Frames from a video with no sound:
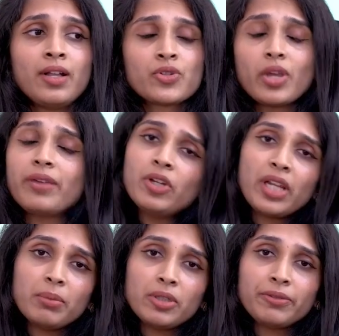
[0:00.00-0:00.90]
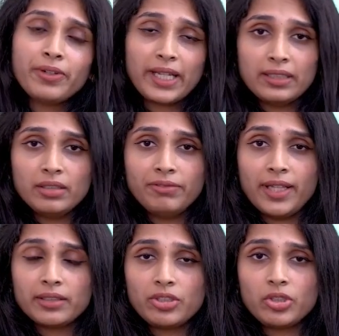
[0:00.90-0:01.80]
so if you're able to forget the
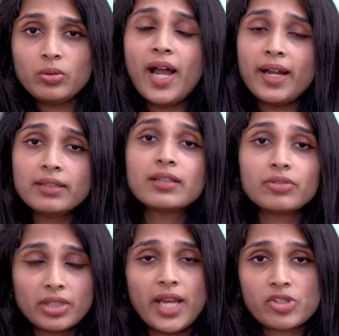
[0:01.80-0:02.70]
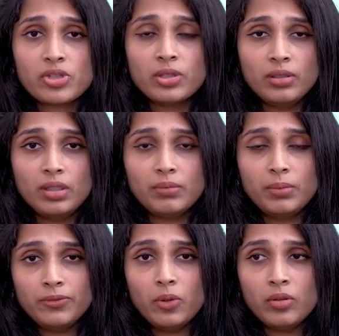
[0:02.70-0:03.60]
fact that you had a contraction
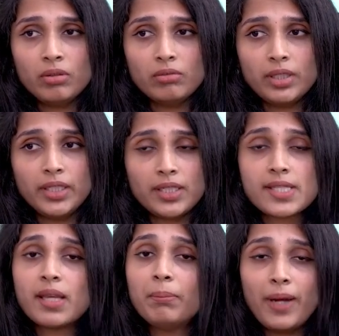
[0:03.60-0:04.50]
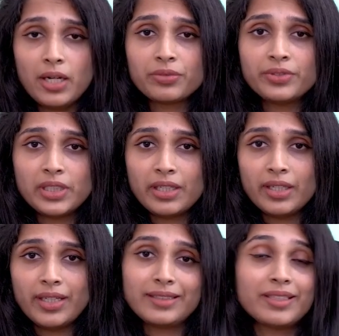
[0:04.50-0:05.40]
before in some part of the
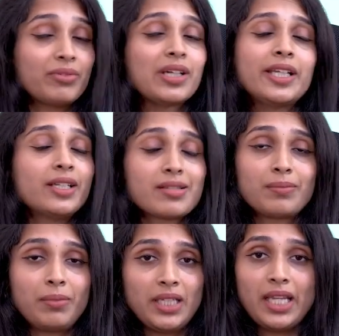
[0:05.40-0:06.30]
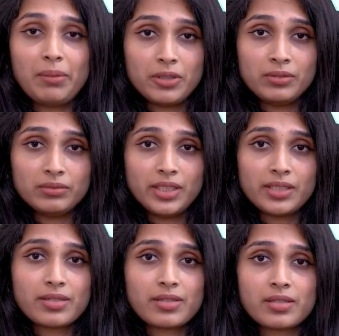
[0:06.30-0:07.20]
day, it definitely doesn't mean labor.
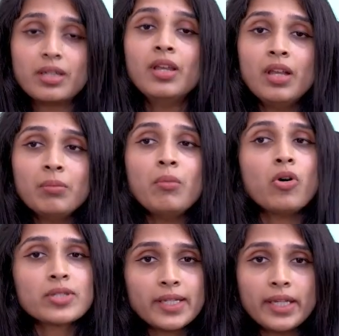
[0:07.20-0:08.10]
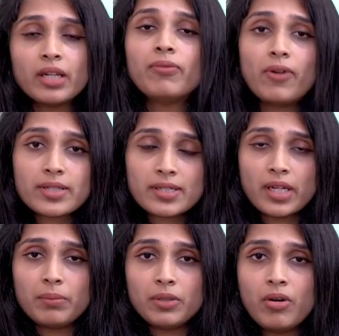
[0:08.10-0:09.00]
It's mostly a false
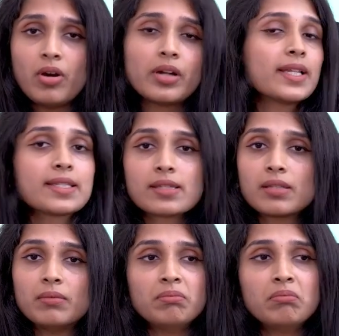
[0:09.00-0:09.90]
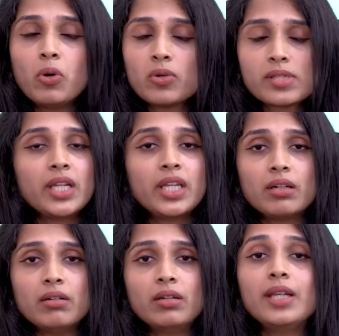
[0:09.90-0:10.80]
labor, or it's
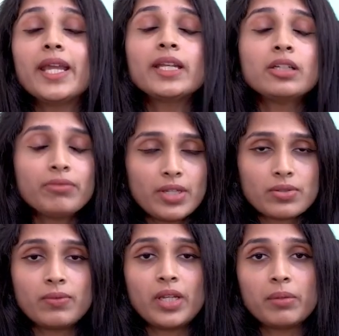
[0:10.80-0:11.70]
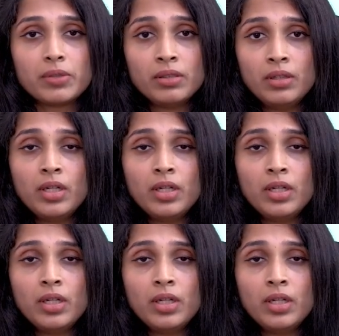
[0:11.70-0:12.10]
mostly a latent phase of labor,